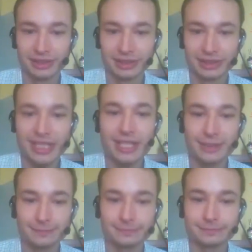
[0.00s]
Yeah,
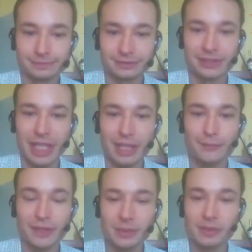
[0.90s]
I
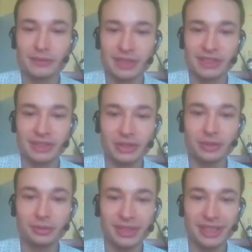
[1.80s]
think with this second
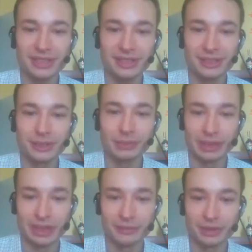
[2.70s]
radar you will
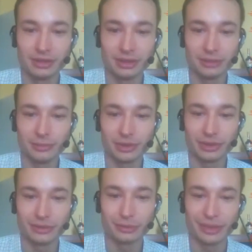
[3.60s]
have a lot more
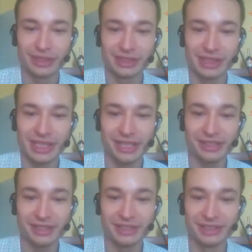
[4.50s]
coverage light.
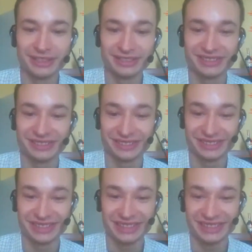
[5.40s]

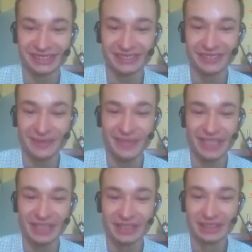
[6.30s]
That's a cool
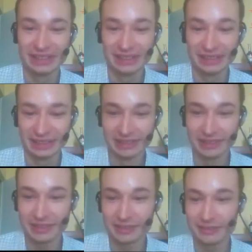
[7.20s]
fail.
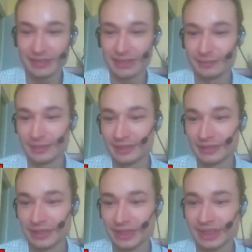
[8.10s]
Not a cool fail, but
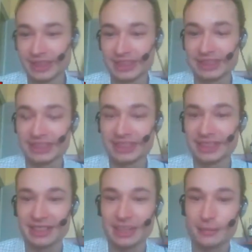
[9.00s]
okay, he's getting
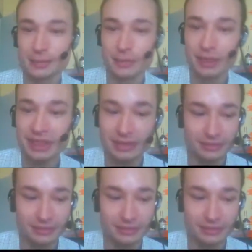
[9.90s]
stealth upgrade.